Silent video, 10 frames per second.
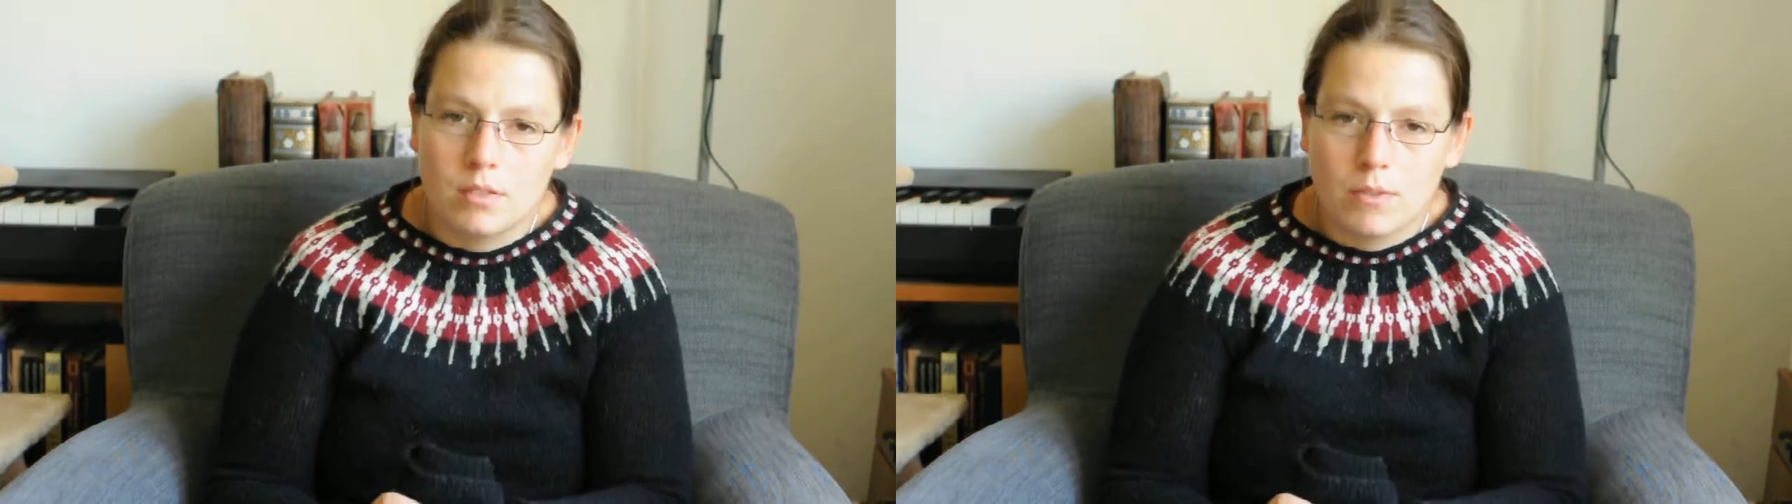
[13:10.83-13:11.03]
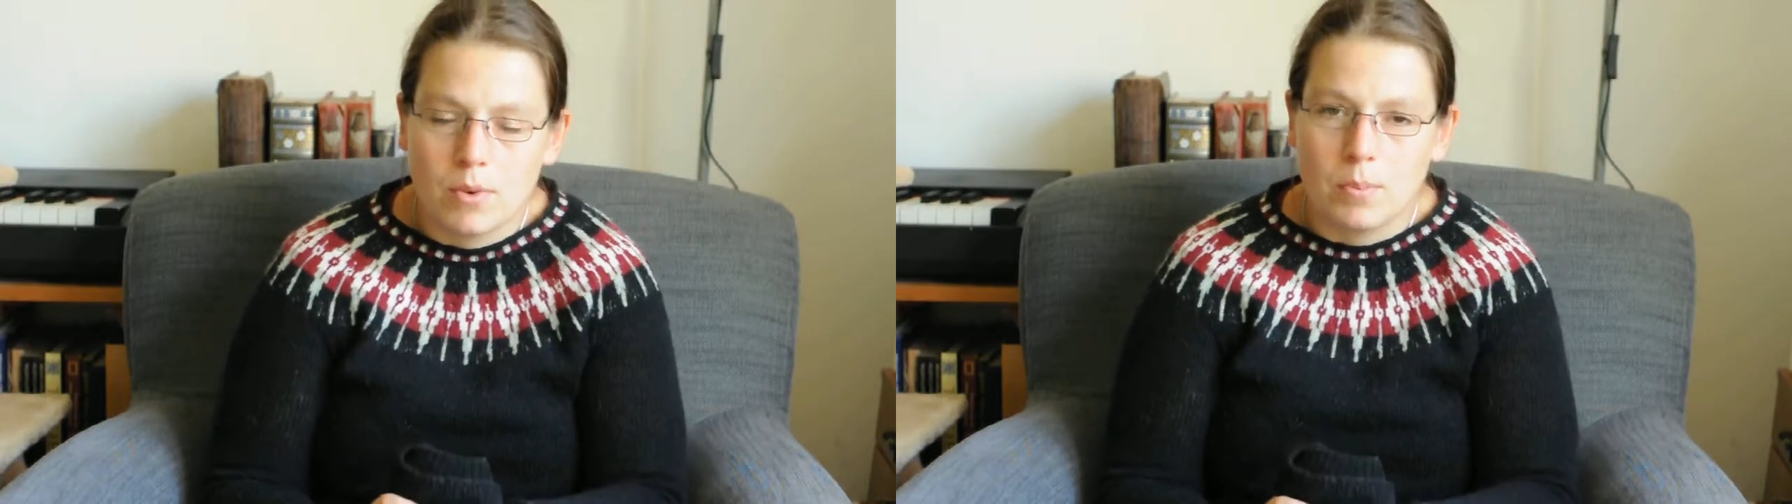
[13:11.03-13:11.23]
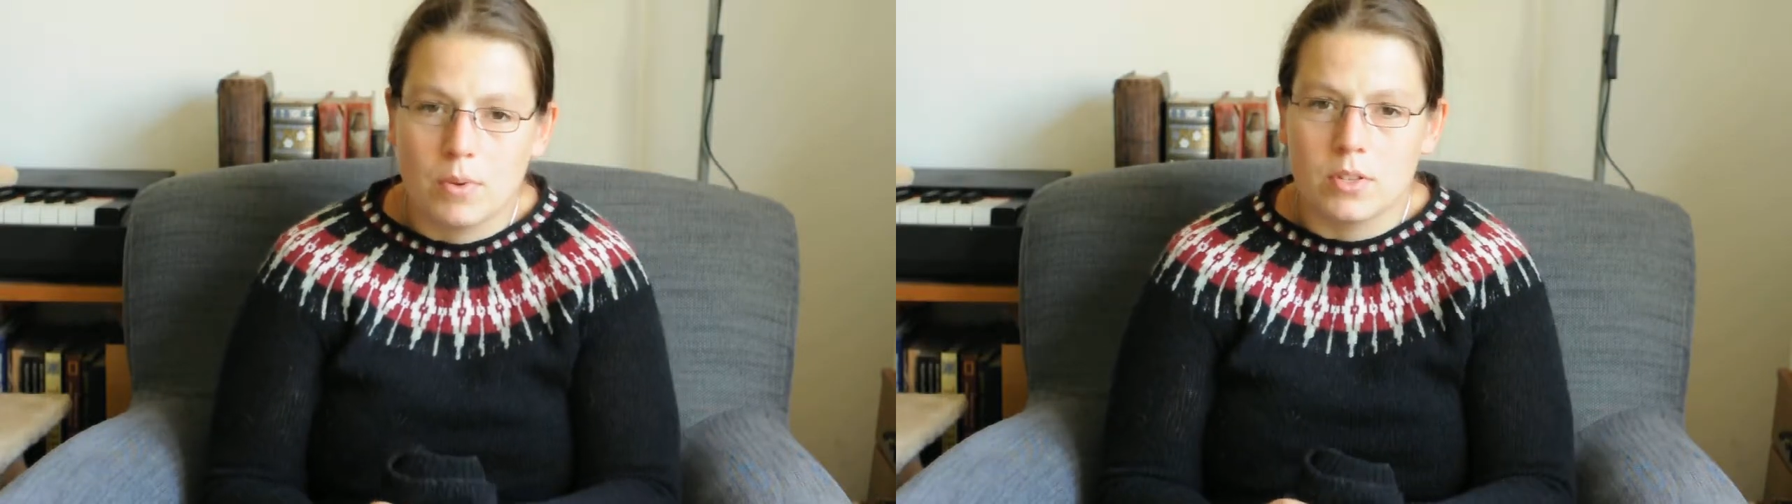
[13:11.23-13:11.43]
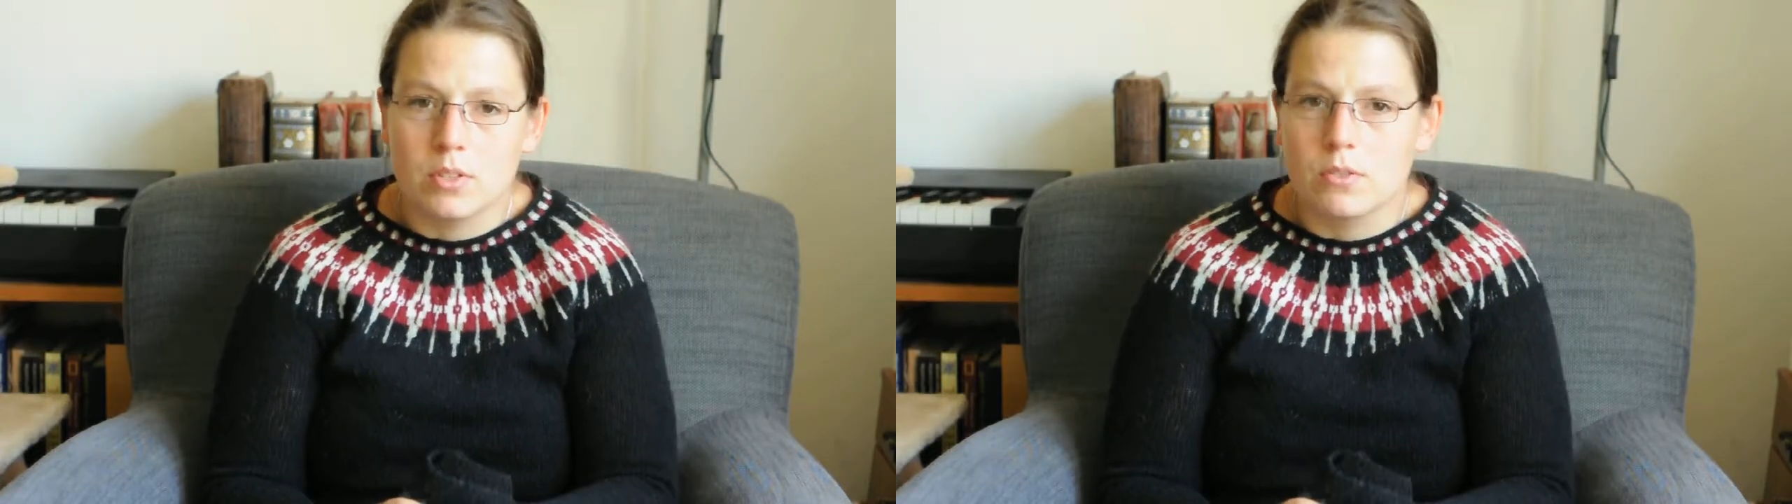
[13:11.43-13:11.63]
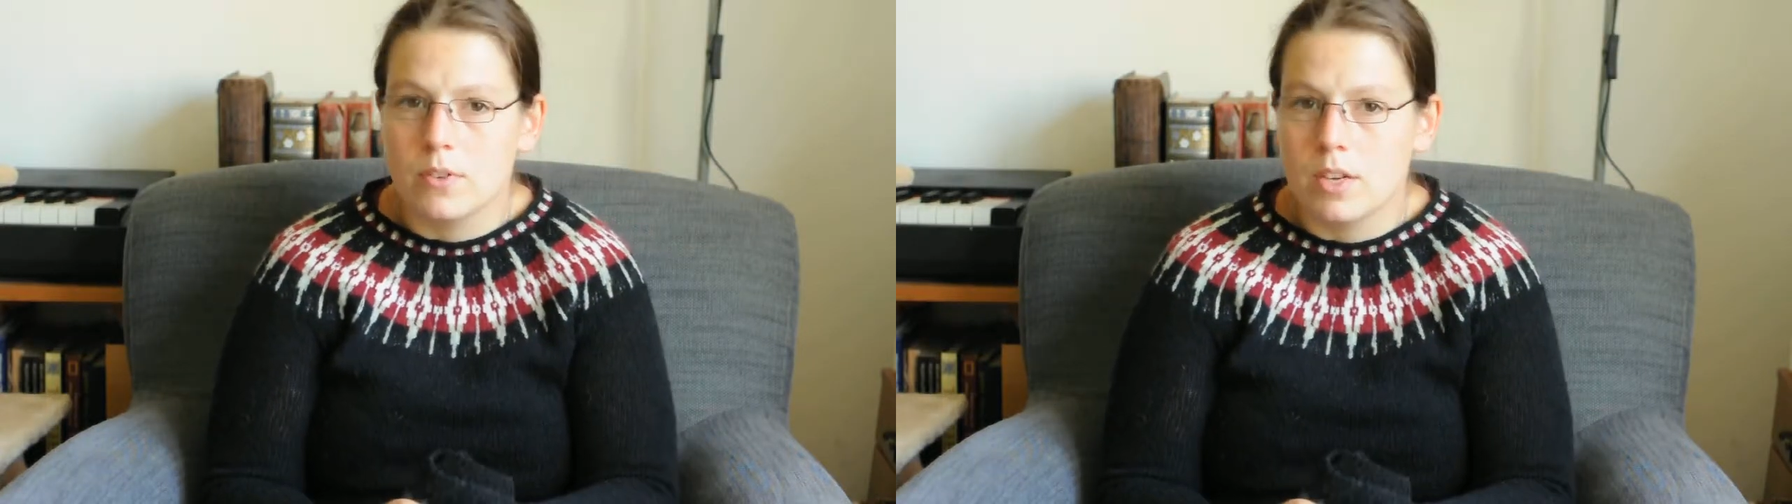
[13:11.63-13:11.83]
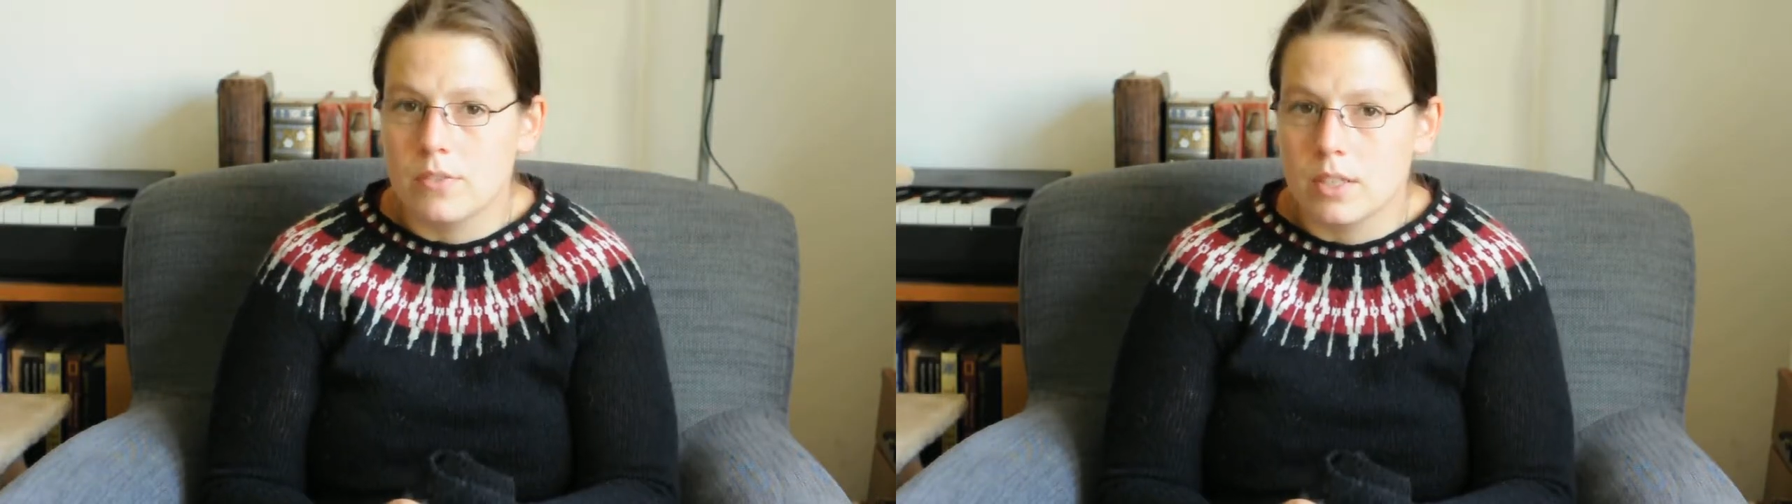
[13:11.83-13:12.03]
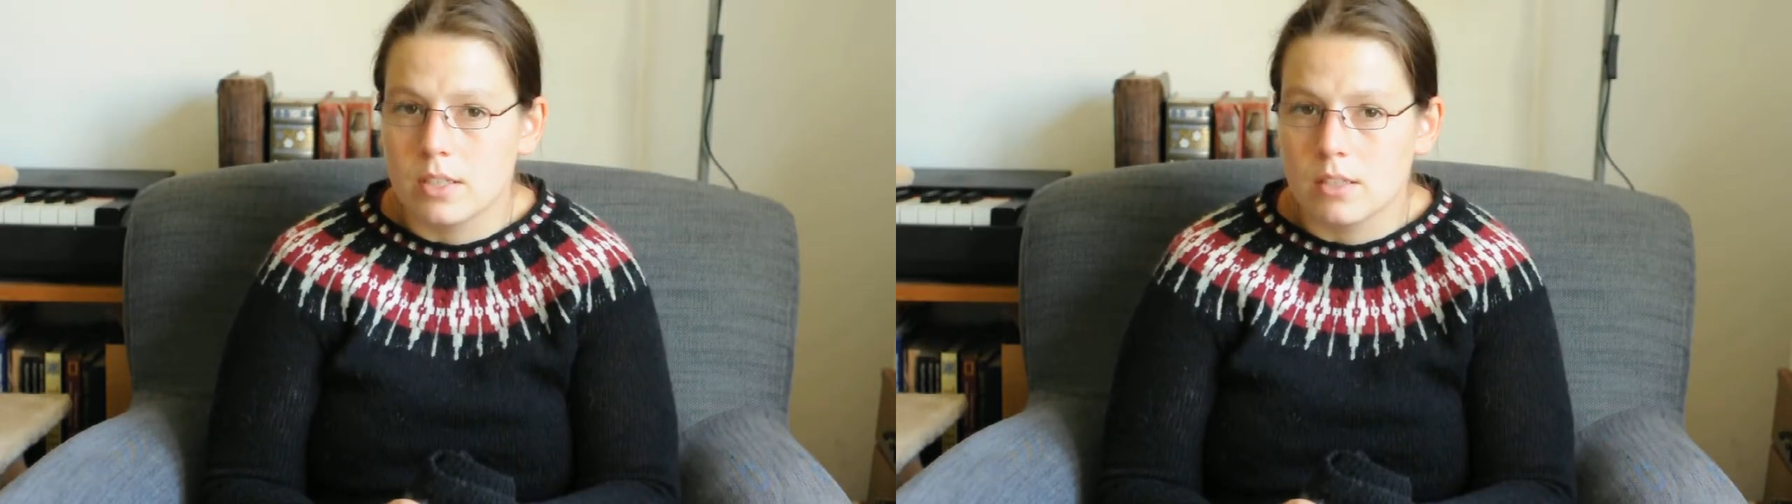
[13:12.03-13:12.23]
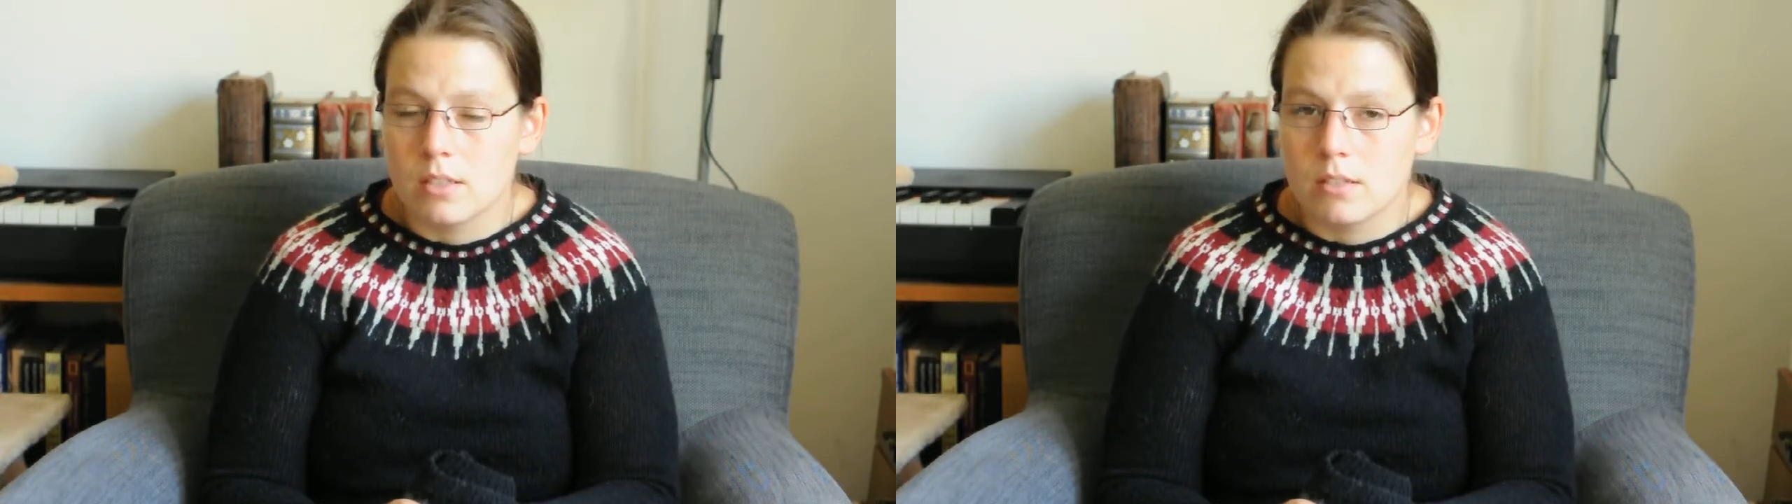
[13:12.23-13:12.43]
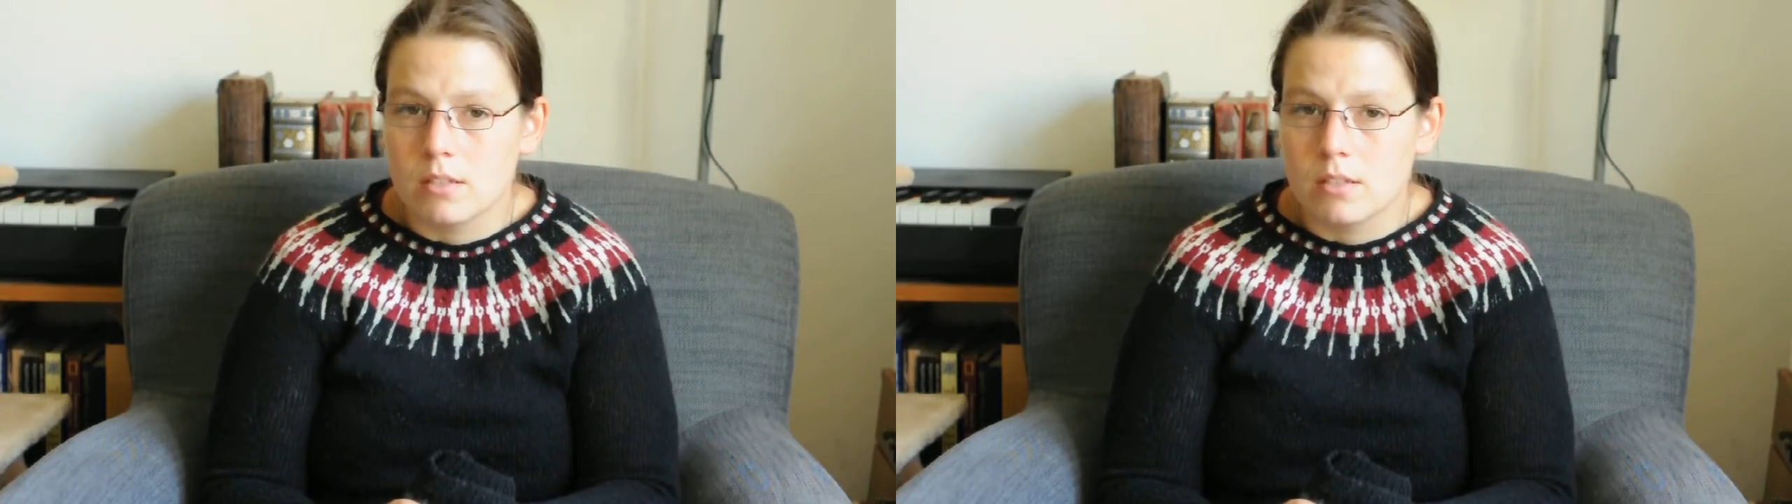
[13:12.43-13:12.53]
3.25 needles,